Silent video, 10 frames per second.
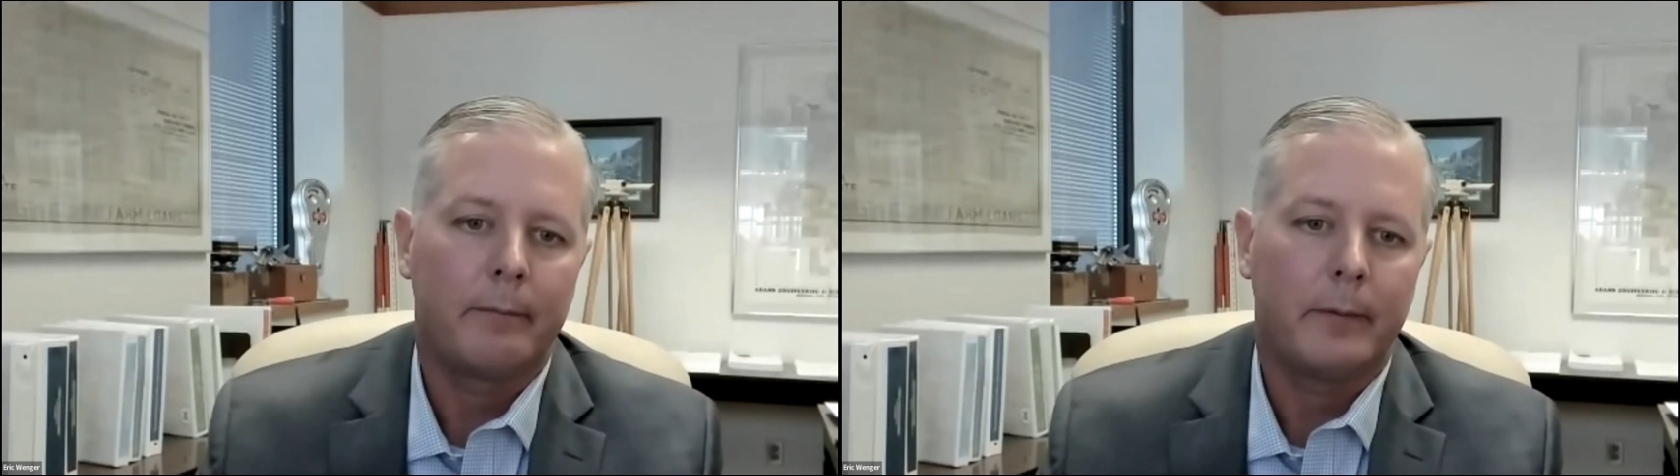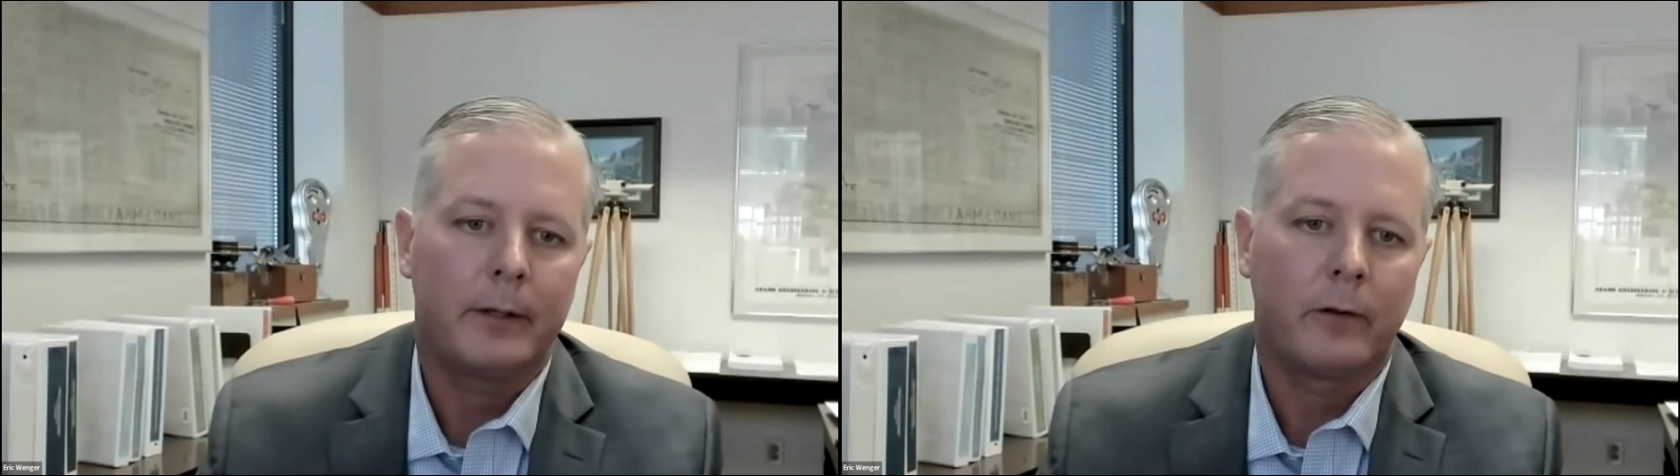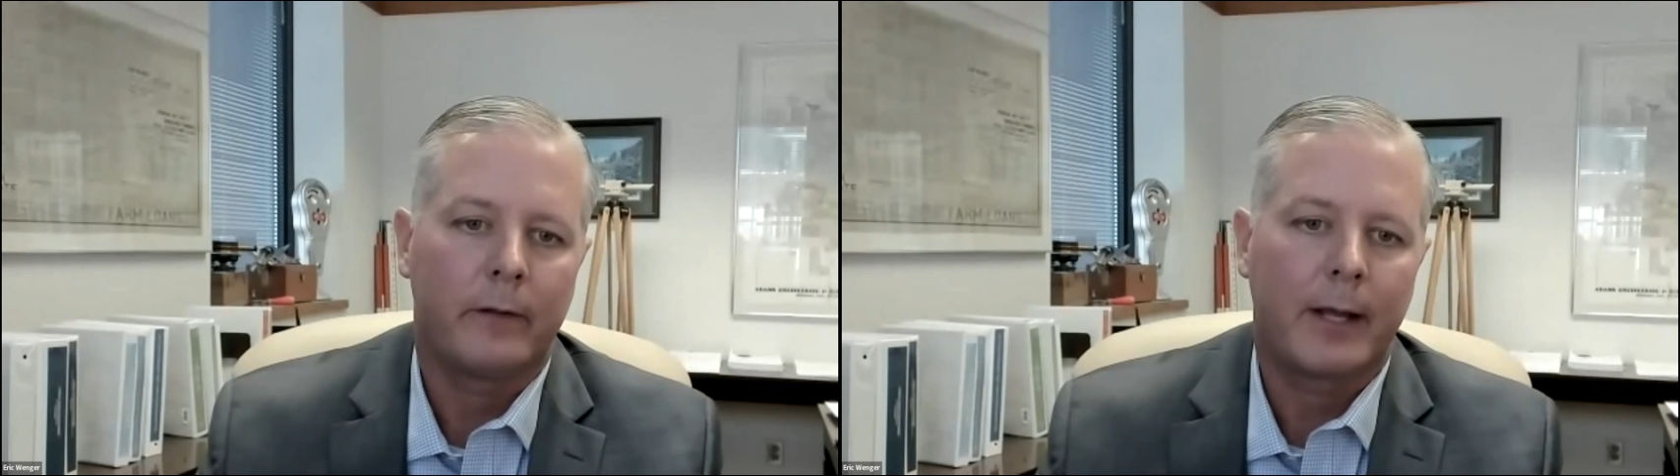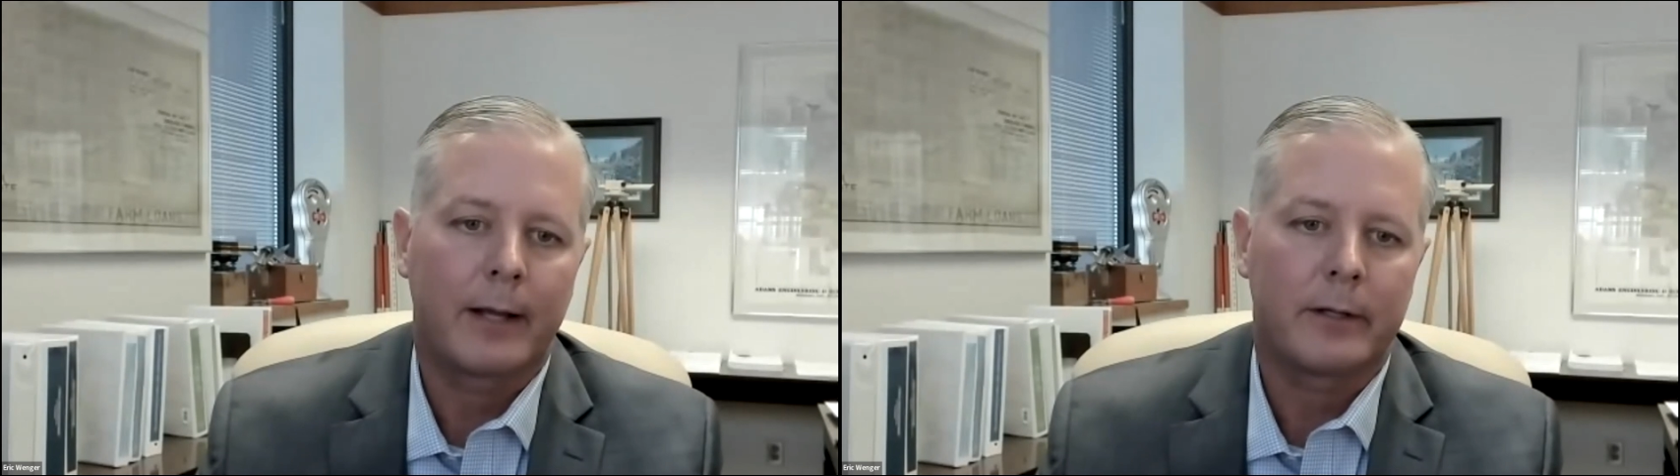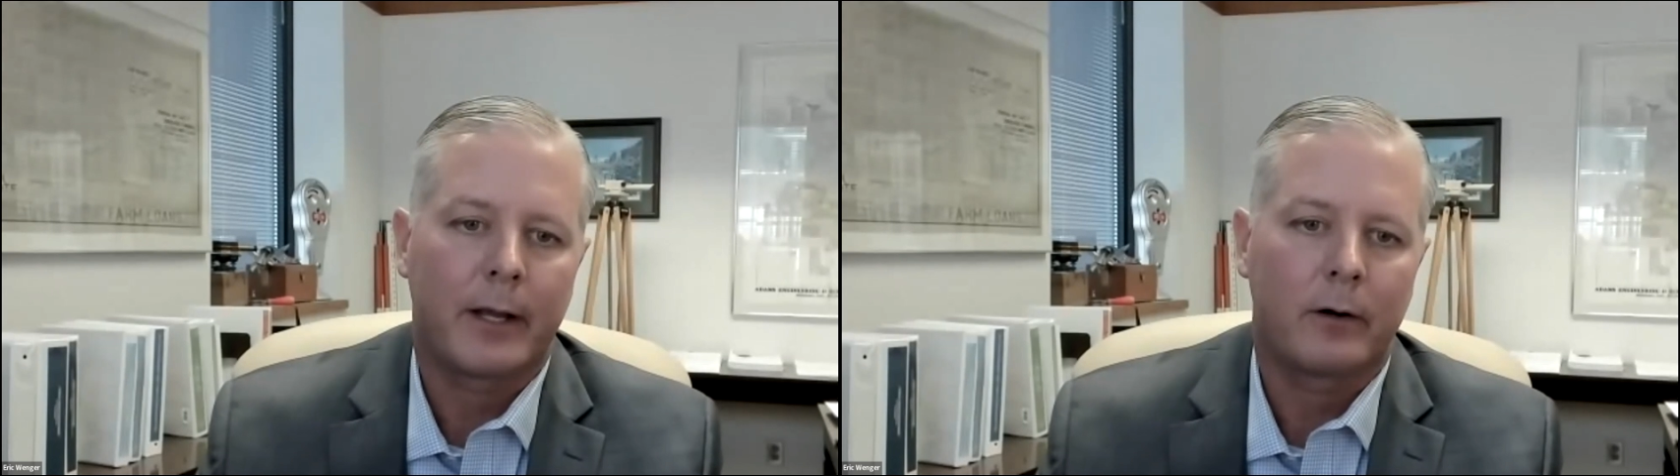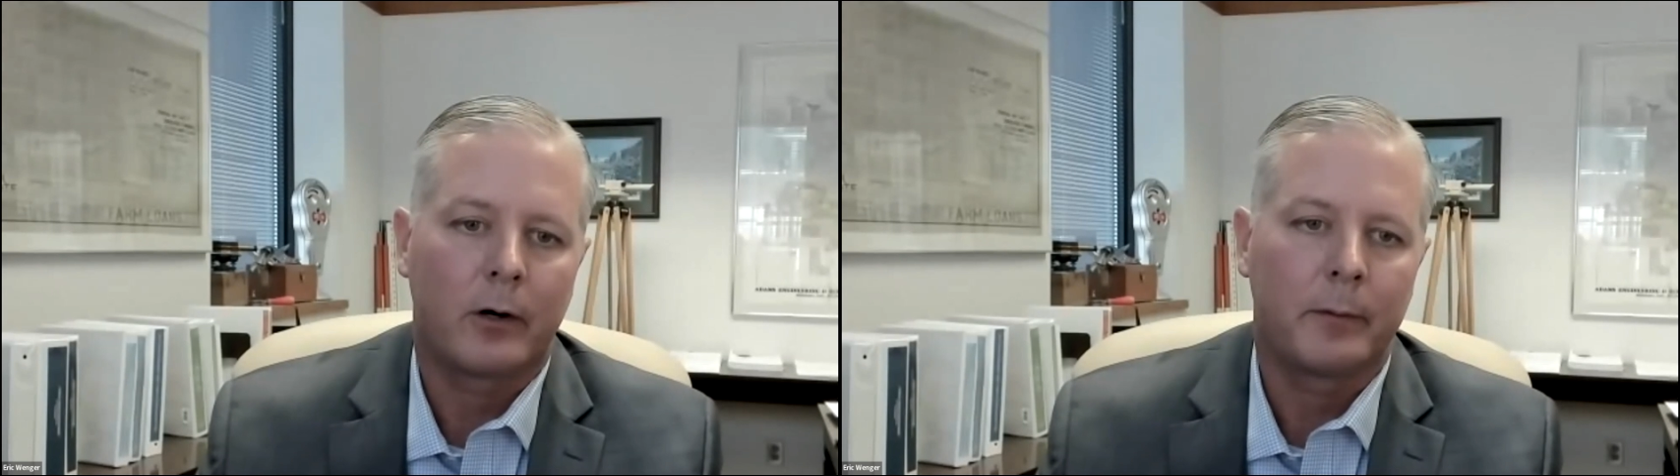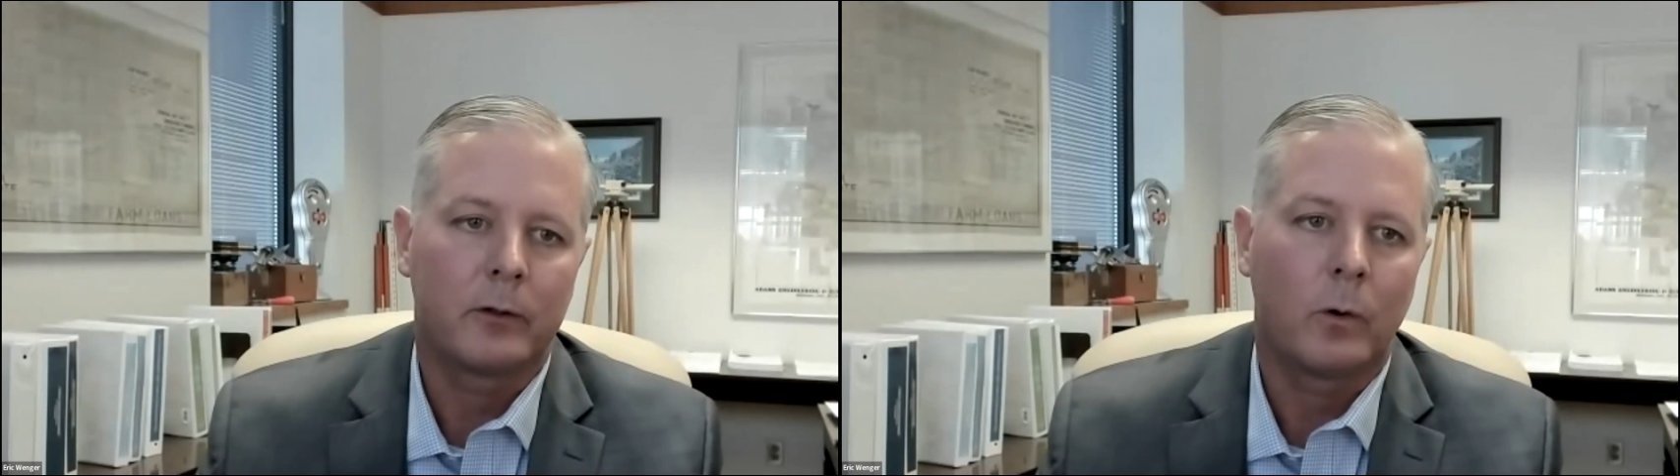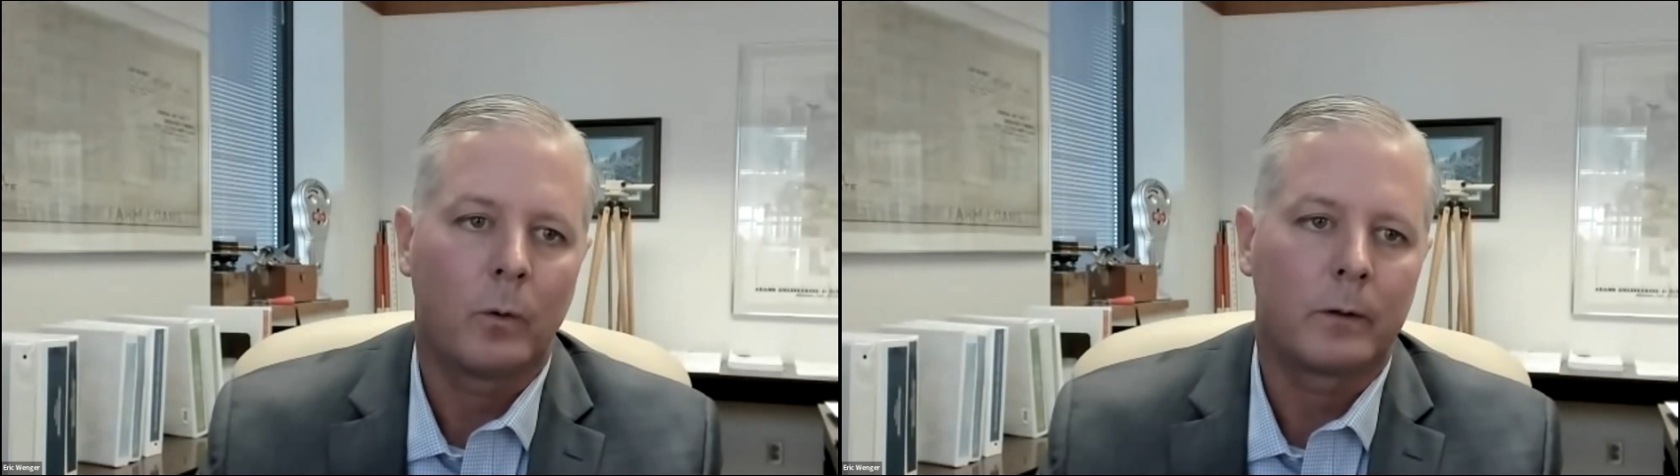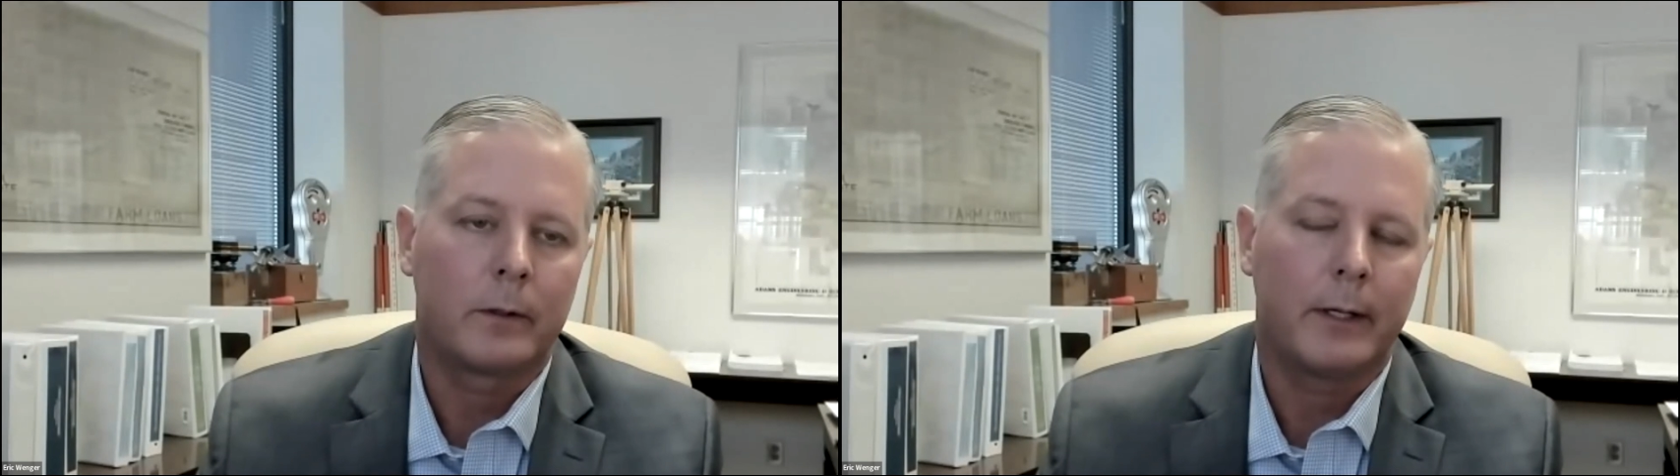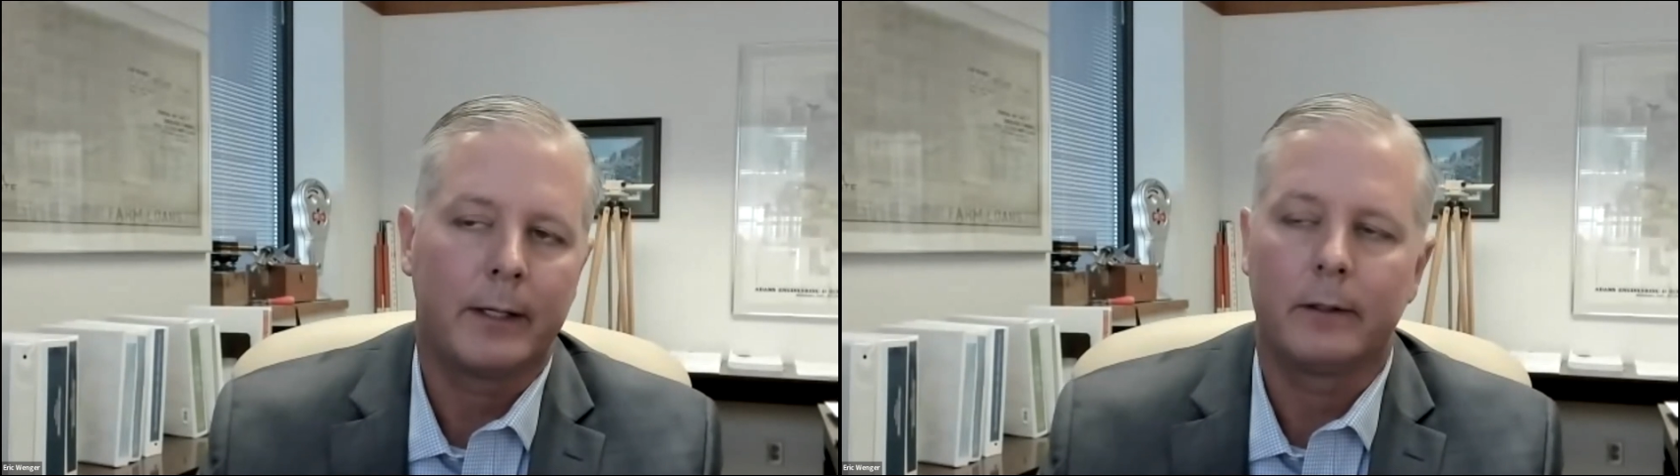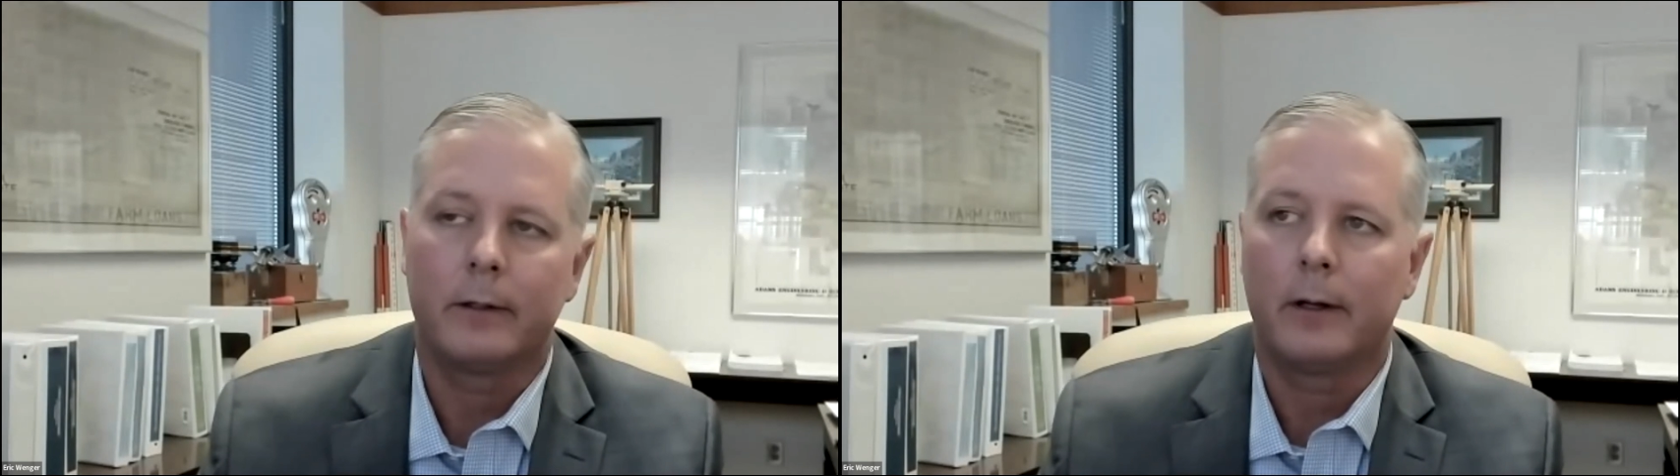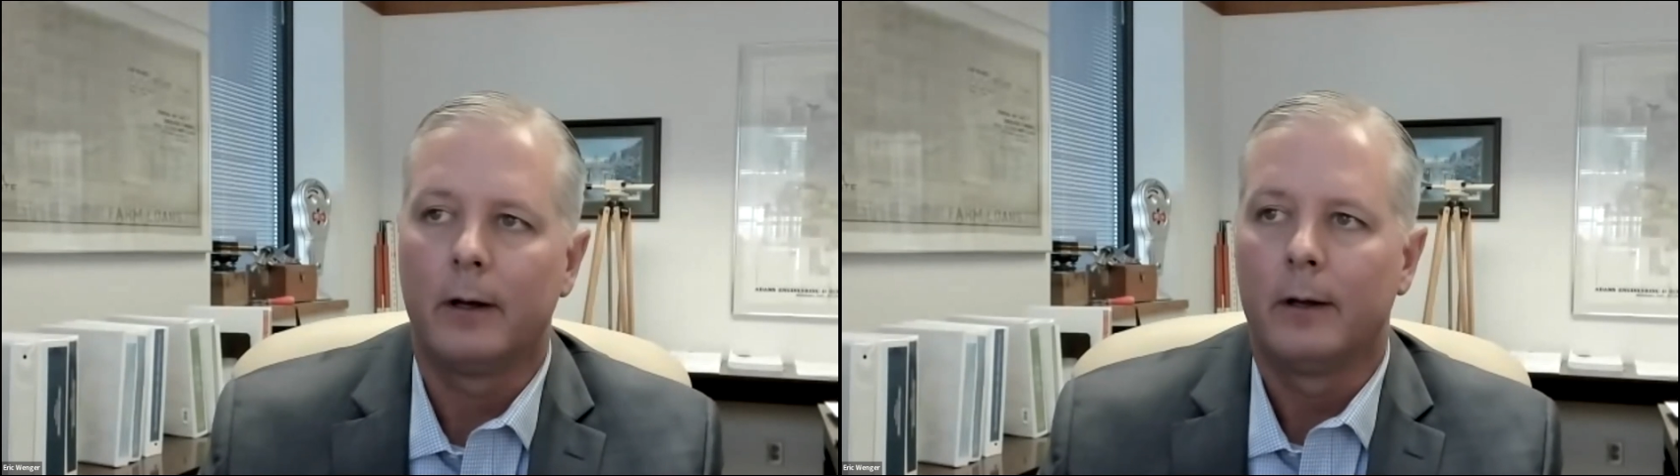into the downtown urban core, and